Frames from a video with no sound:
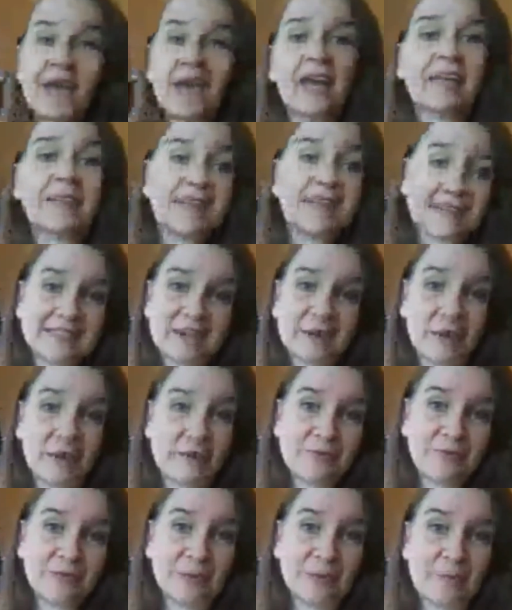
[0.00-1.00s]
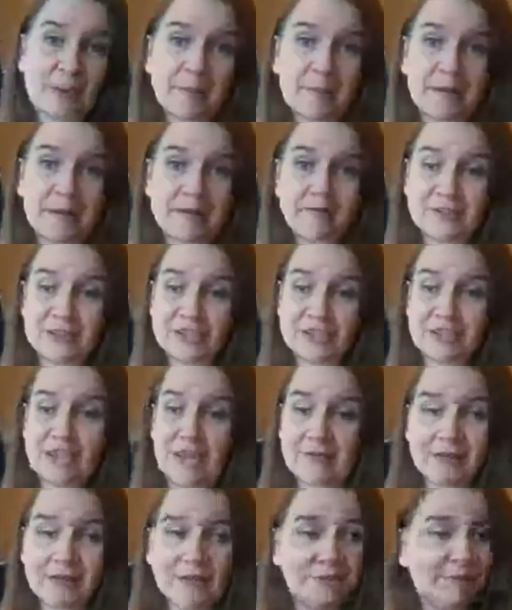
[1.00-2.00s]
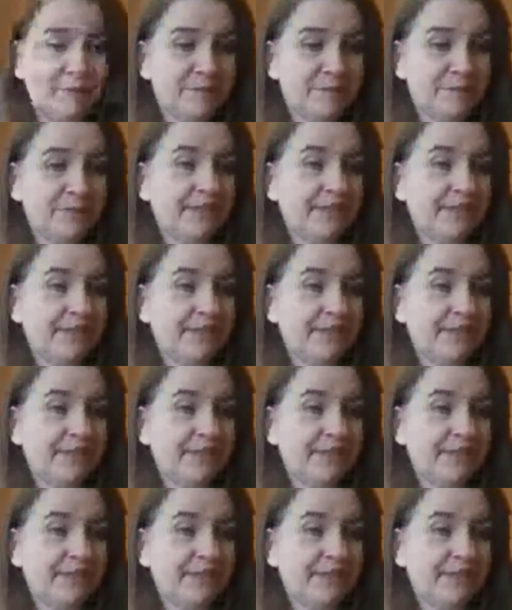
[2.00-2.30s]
And that's how I feel about my fish, Kevin.